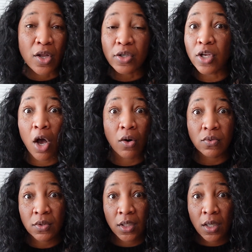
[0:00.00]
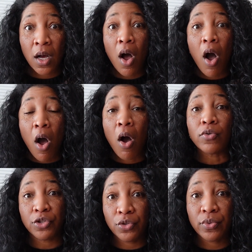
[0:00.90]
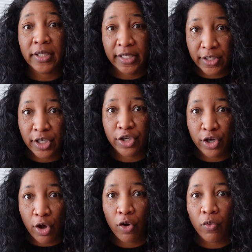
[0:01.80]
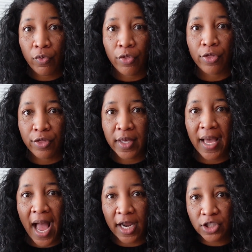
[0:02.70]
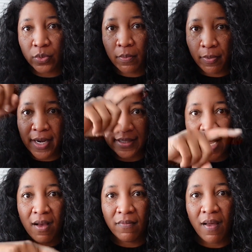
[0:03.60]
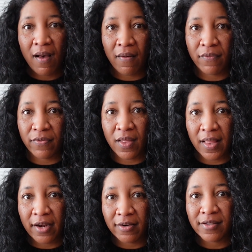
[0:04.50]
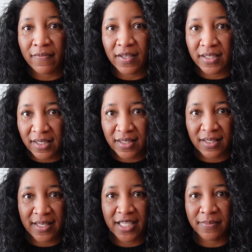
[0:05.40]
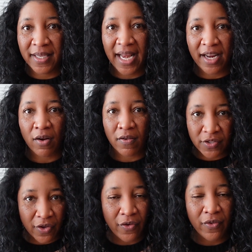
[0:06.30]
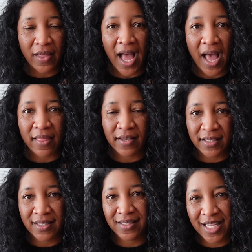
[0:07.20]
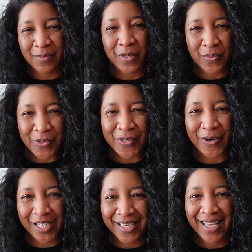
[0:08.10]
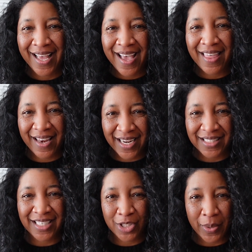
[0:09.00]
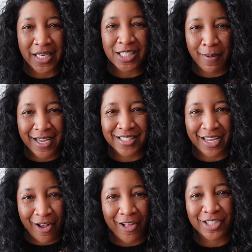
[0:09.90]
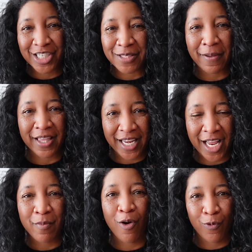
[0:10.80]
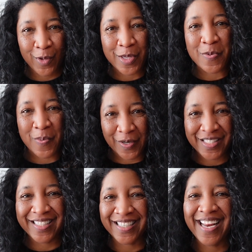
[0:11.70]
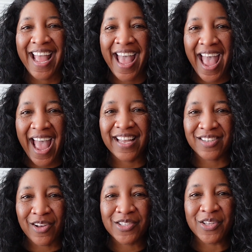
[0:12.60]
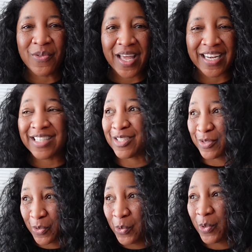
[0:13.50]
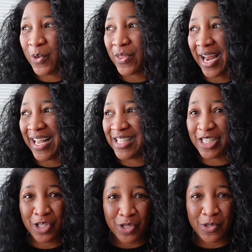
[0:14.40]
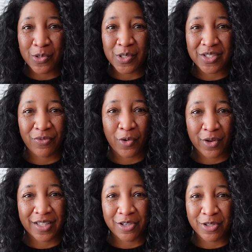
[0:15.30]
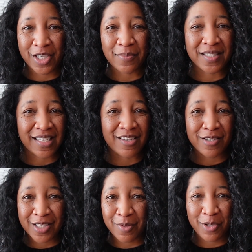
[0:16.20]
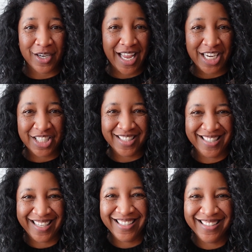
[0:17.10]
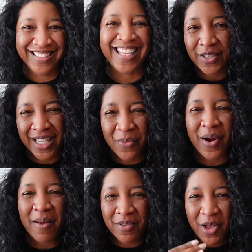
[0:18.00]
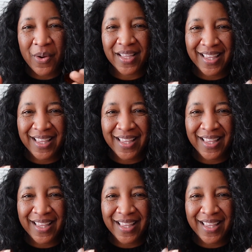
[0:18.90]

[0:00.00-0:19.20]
No. You need to know the actual breakdown of the letters of the DiSC assessment, and also that the DiSC assessment was started in the 1920s by a psychologist by the name of William Marston, and also that it is a tool that is used for leadership skills, communication skills. You get where I'm going?